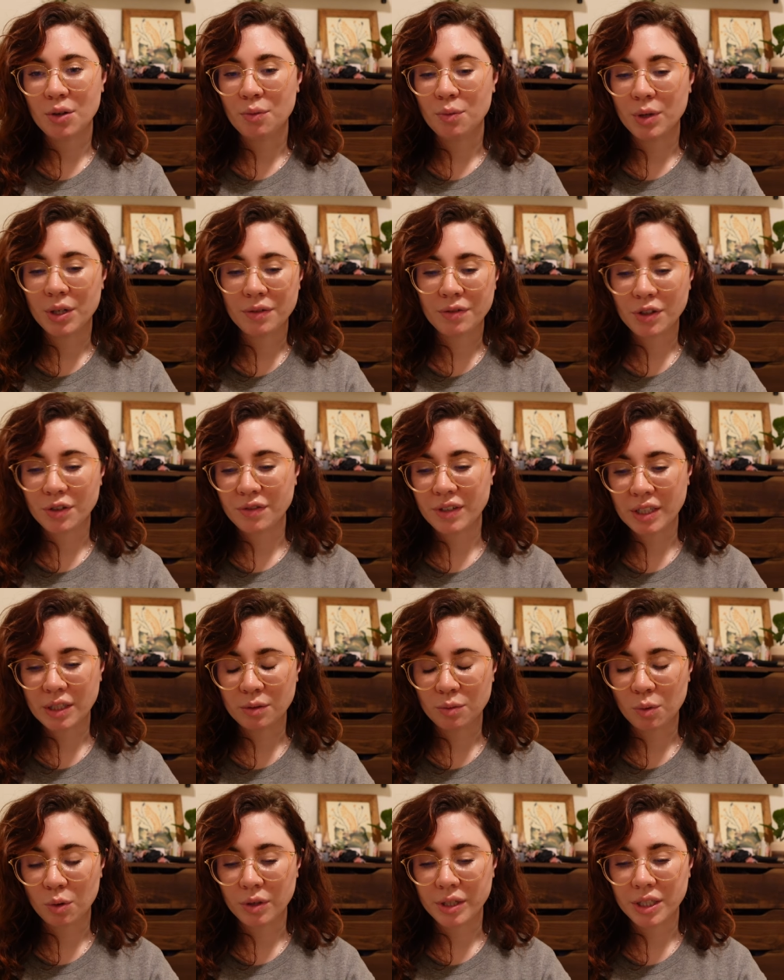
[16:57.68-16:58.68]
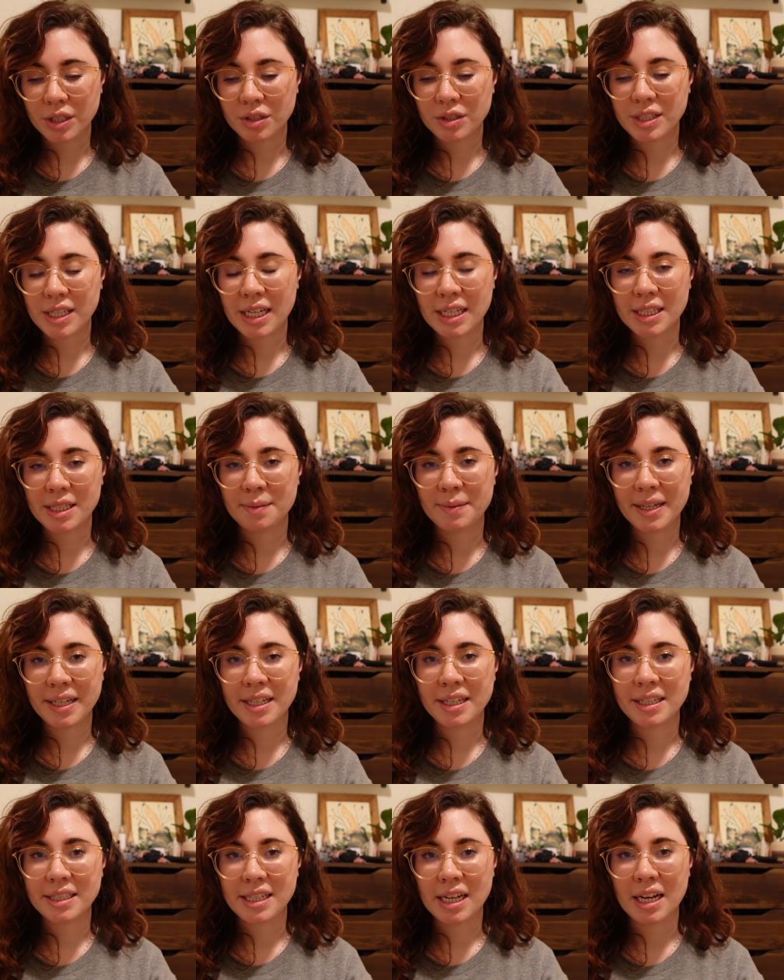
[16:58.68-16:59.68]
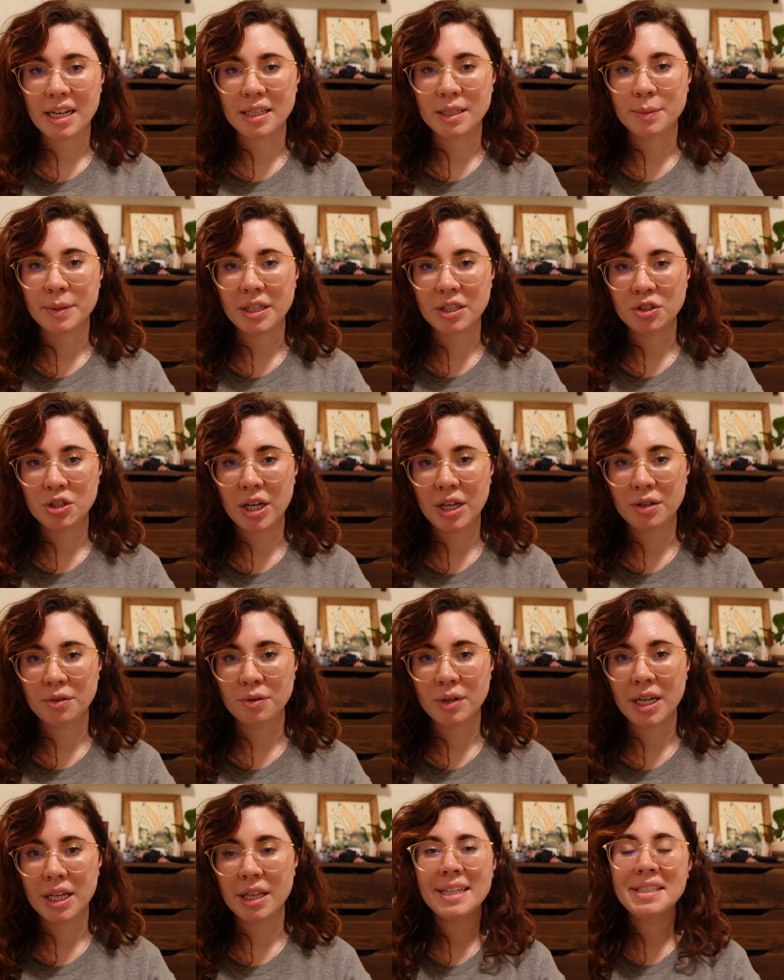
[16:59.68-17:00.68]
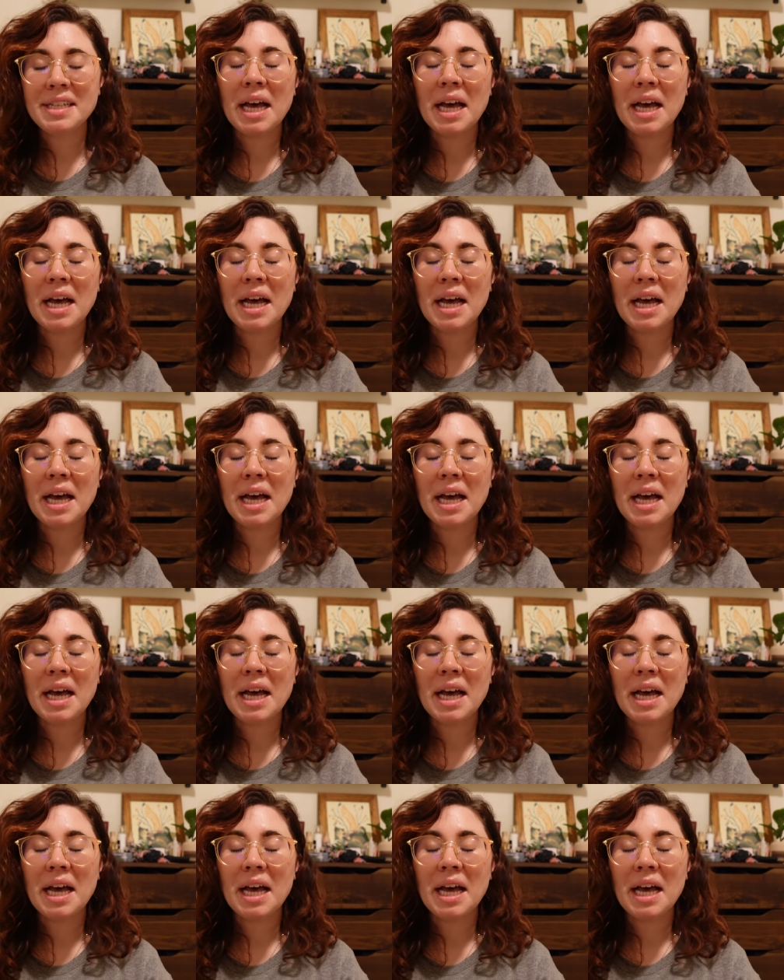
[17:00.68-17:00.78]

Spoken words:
one of her fellow warriors ends up getting attacked by a Shadow Wraith, and